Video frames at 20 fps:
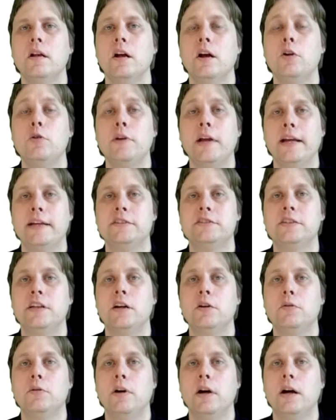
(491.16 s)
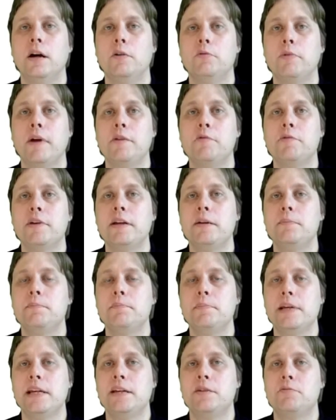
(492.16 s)
Okay, so when we
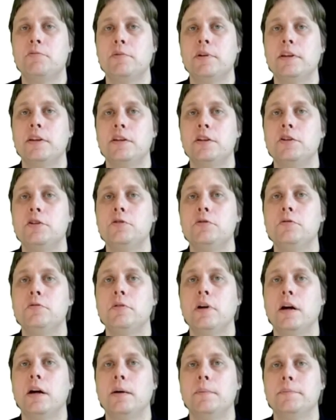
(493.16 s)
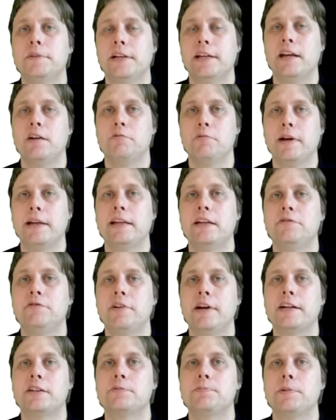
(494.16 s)
meet with you to get ready
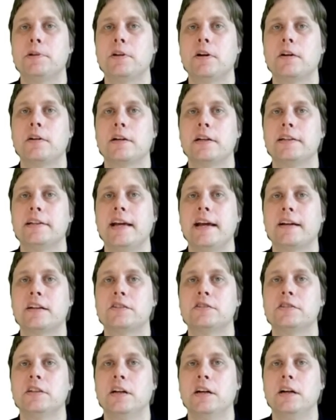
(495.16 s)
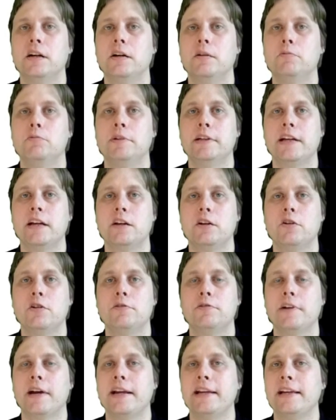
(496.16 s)
for Expert Architects, we can go
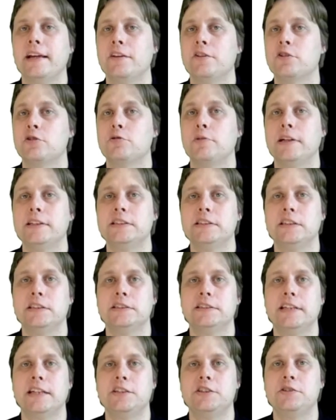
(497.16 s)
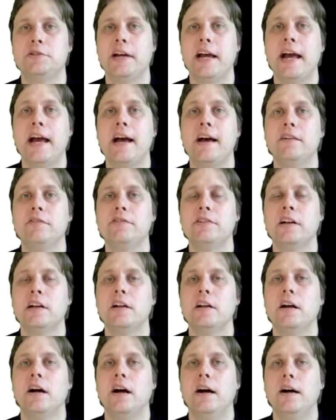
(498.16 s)
over any other questions that you have,
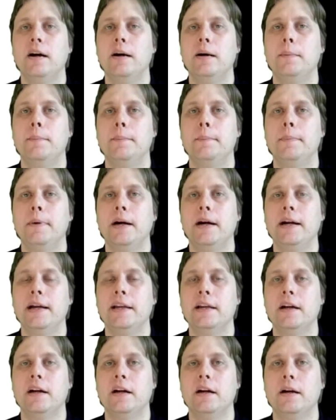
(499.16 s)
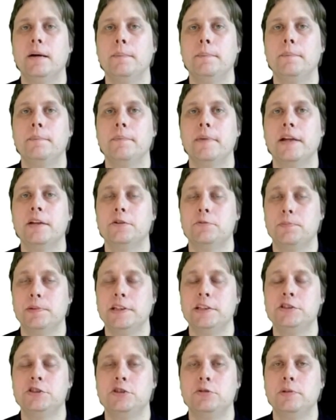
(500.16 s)
and
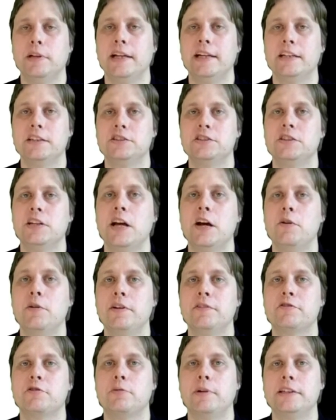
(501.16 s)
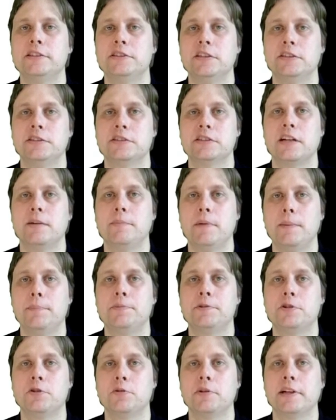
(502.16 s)
please do let us know if questions come
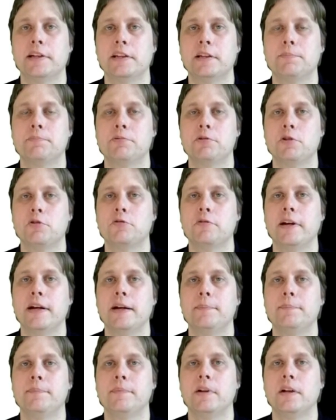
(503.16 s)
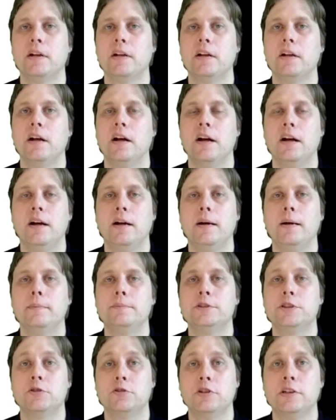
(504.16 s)
up during the program.
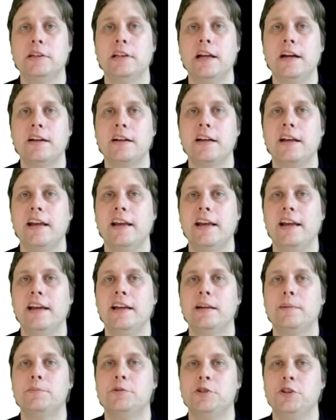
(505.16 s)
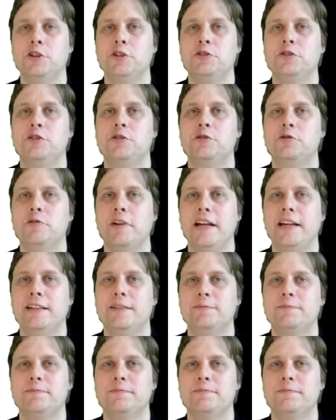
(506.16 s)
So good luck, and I'm sure you'll do great.